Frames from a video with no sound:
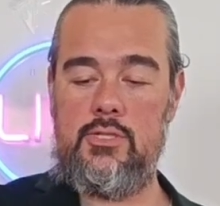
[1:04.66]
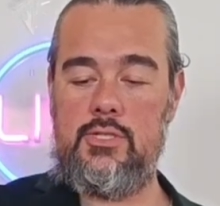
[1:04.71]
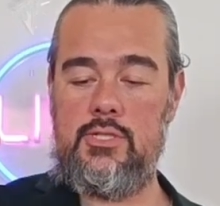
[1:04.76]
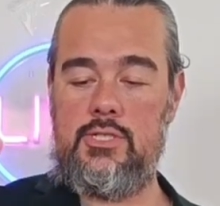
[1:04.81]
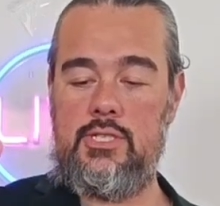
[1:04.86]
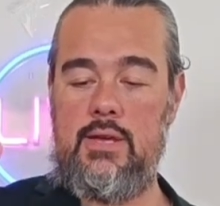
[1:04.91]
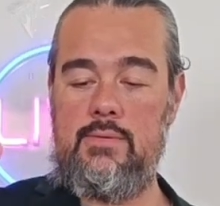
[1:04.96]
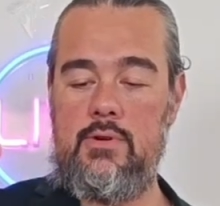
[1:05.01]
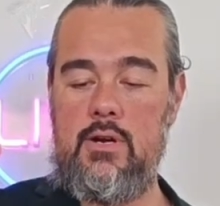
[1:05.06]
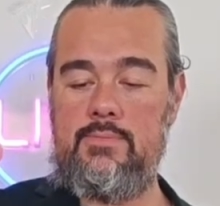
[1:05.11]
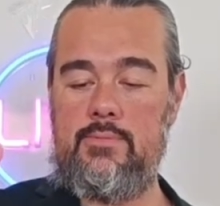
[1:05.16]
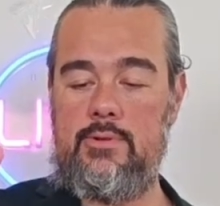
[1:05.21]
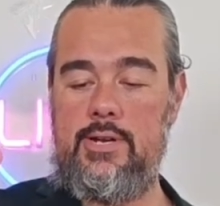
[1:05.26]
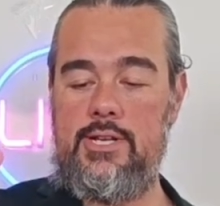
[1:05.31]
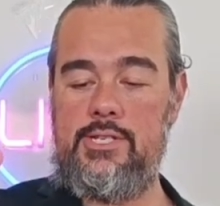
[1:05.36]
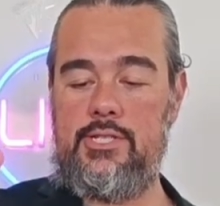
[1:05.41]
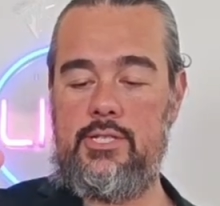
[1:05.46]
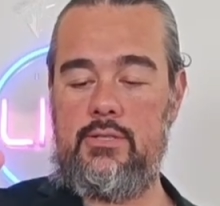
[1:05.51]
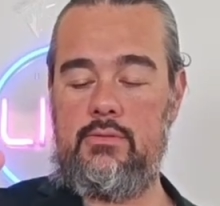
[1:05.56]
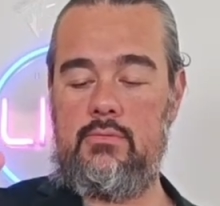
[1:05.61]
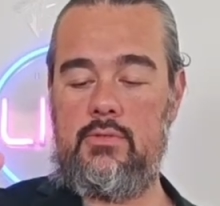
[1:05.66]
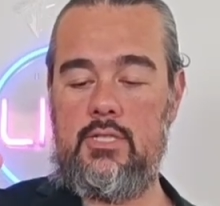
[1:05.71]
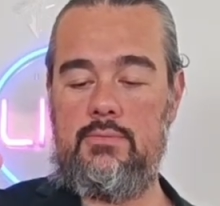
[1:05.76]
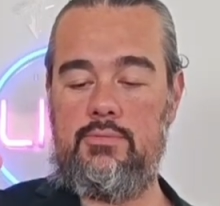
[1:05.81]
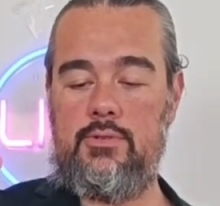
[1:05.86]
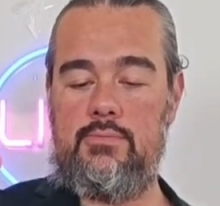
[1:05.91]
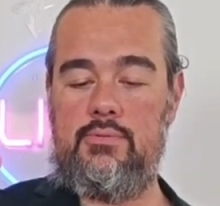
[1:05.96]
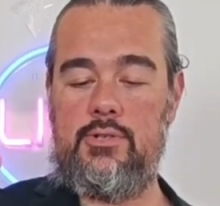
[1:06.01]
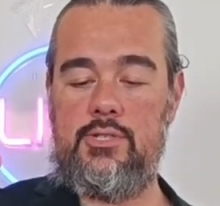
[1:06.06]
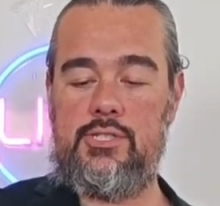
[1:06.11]
same operation.
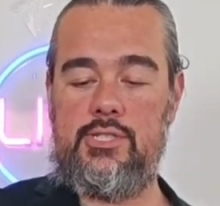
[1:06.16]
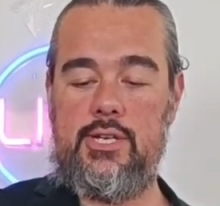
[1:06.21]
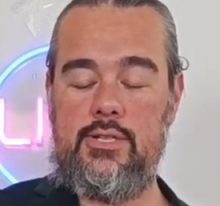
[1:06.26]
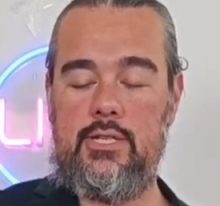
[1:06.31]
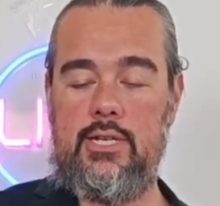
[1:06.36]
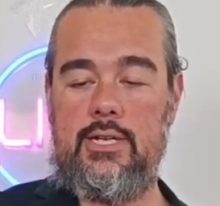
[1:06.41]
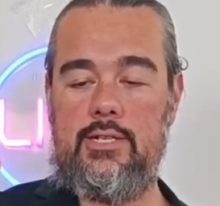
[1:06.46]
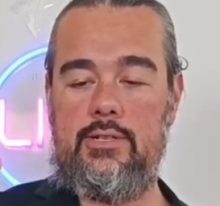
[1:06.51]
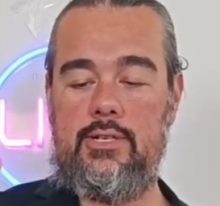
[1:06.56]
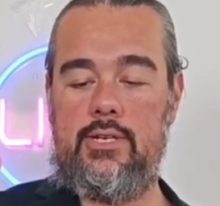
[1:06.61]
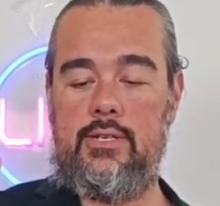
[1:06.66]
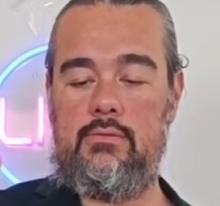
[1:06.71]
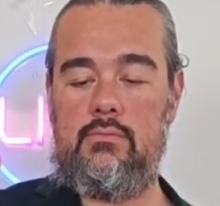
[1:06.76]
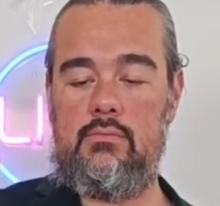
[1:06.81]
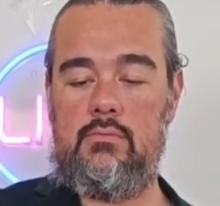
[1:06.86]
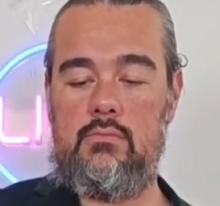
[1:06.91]
Simply push down lightly.